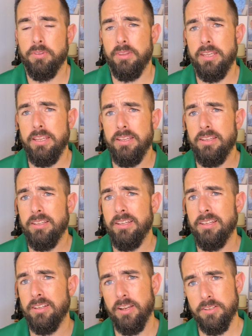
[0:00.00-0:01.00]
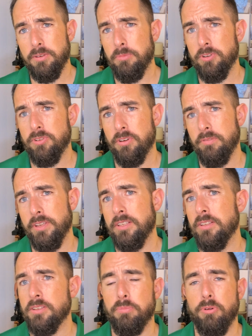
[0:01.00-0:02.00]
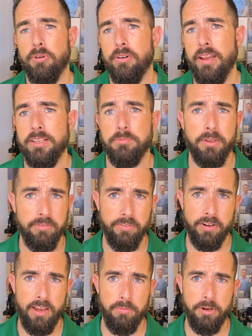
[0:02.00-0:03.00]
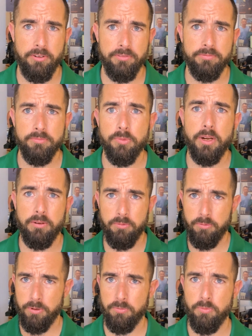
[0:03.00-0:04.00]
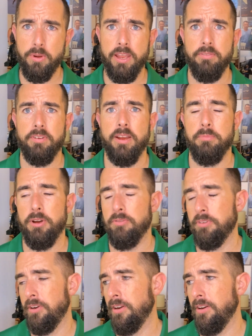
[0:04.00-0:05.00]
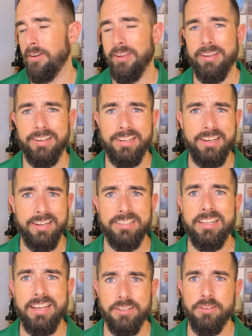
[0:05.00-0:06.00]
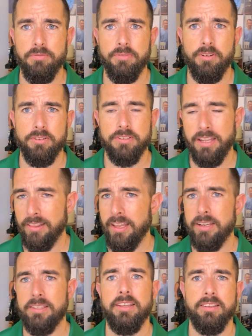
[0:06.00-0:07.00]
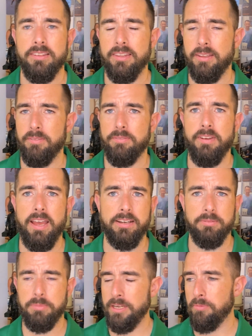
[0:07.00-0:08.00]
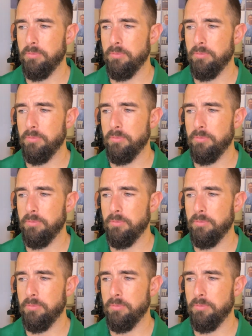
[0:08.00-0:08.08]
The customer service and support has been phenomenal when we have come over here. Again, it's an agent first. I like the fact of being